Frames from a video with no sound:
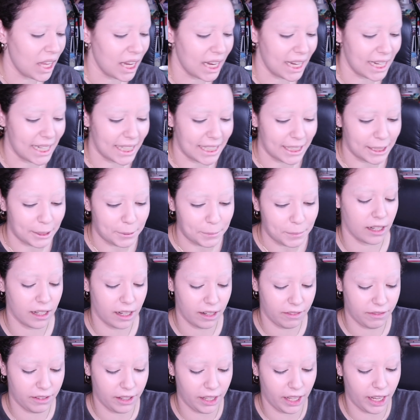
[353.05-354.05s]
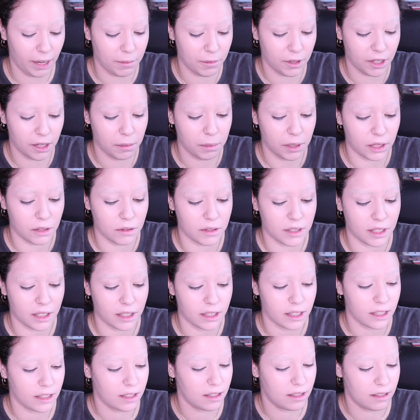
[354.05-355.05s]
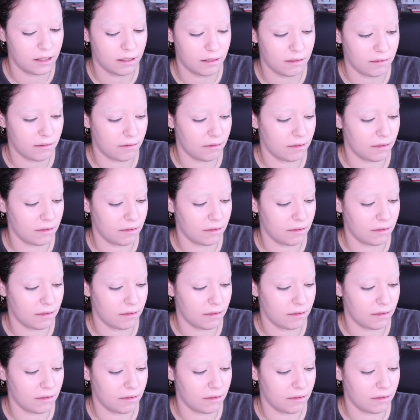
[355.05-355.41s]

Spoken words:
And I feel like I'm gonna be using this